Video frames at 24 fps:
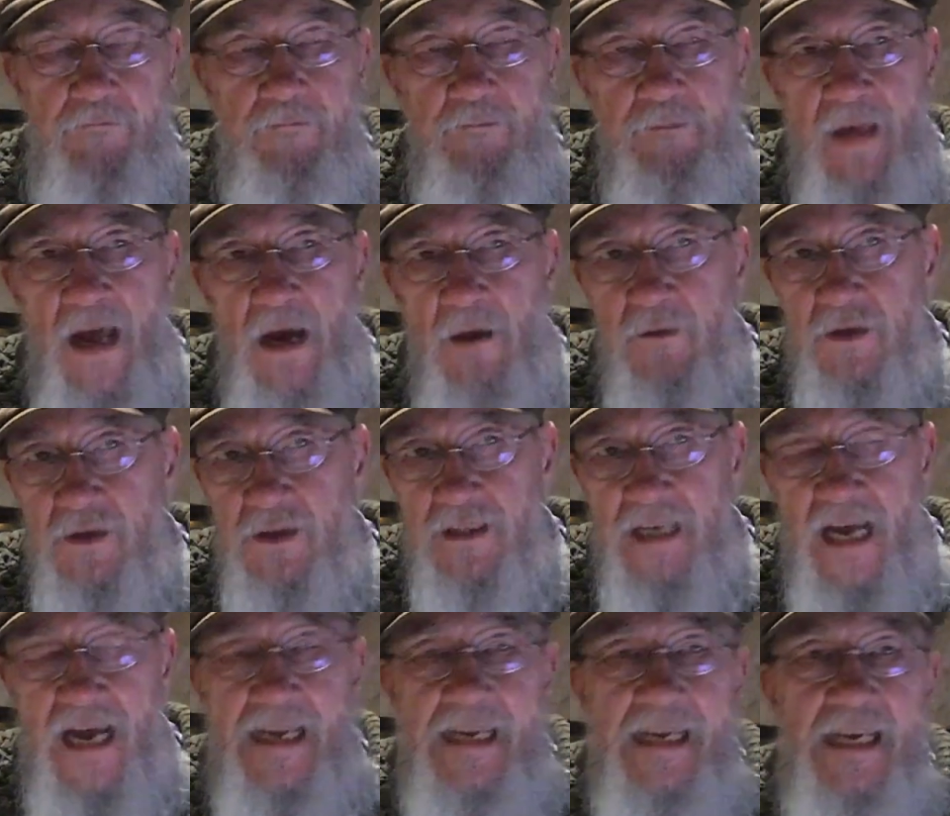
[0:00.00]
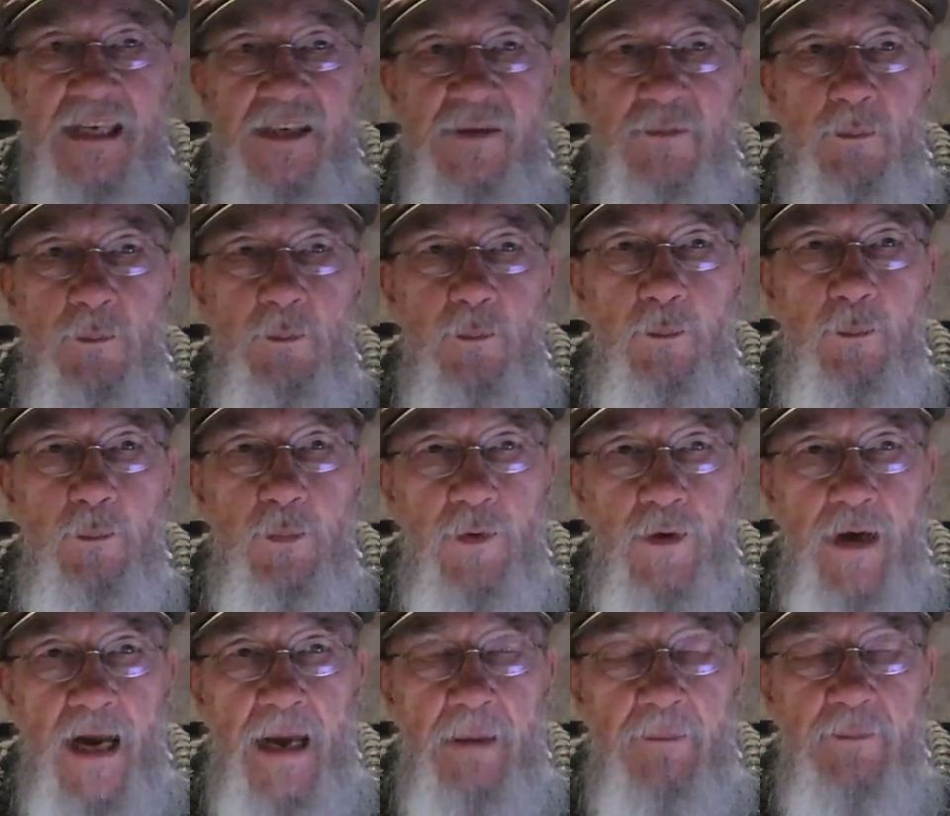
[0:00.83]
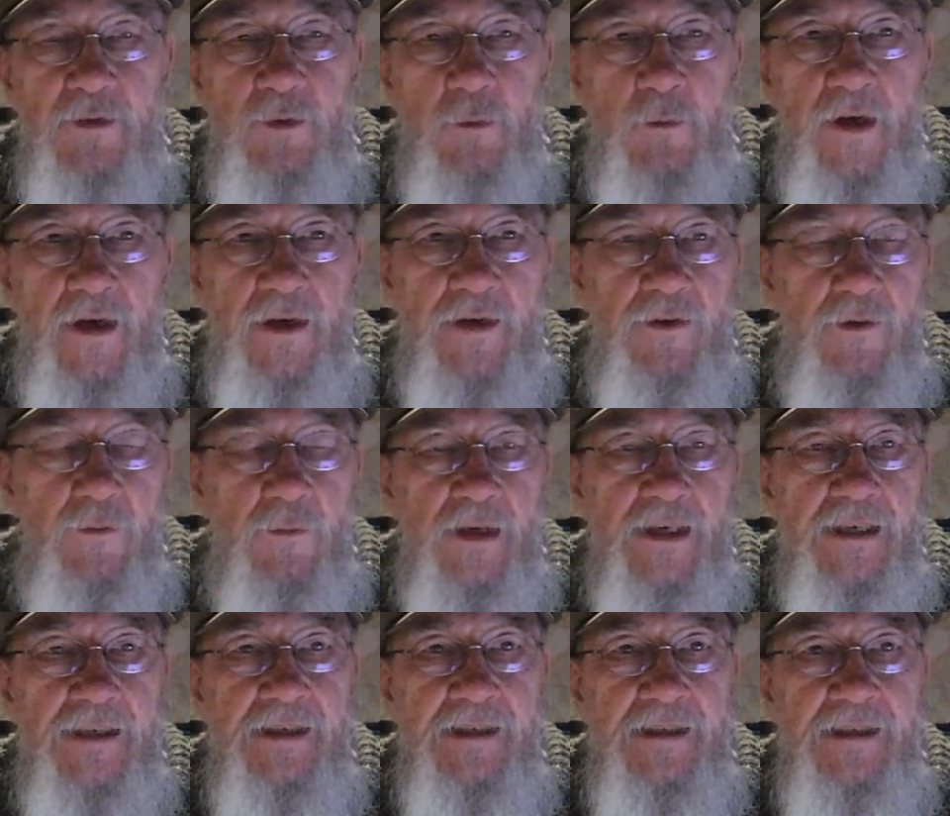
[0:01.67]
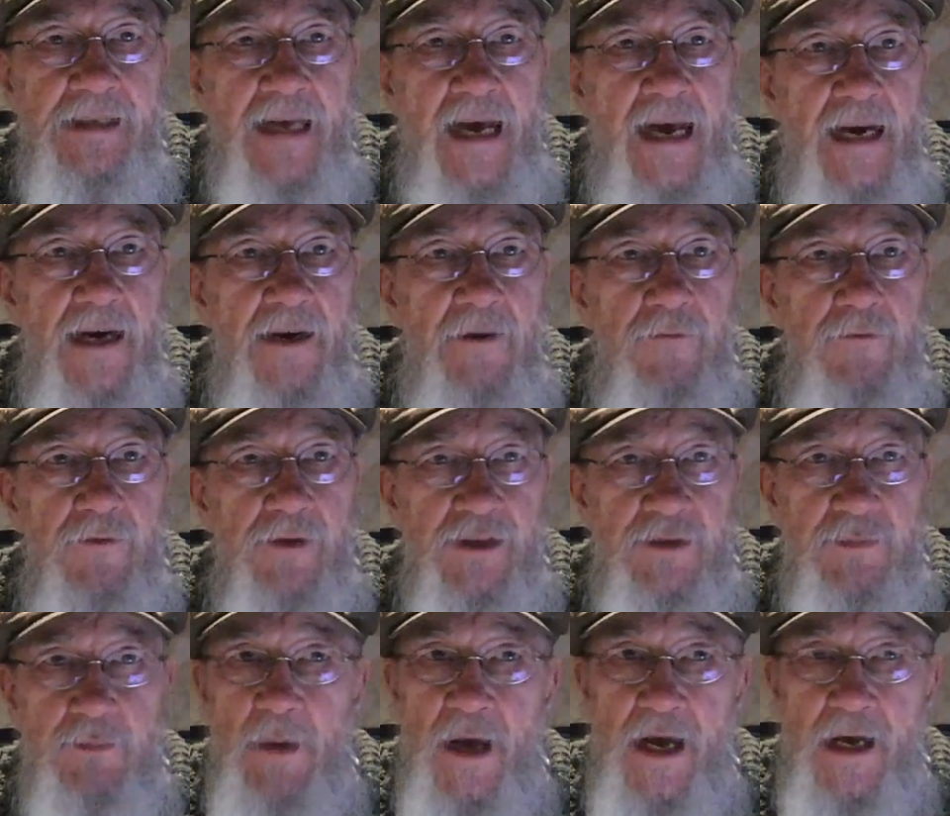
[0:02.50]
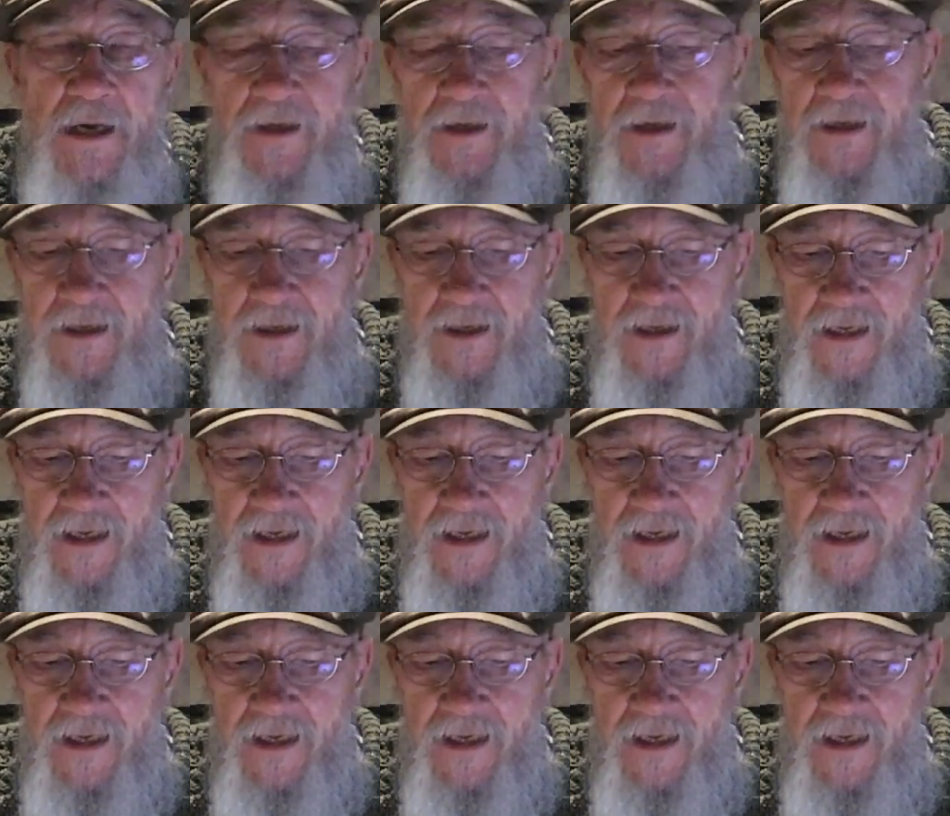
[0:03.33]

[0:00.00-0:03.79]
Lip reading: that was, I guess, perhaps one of the reasons out of respect.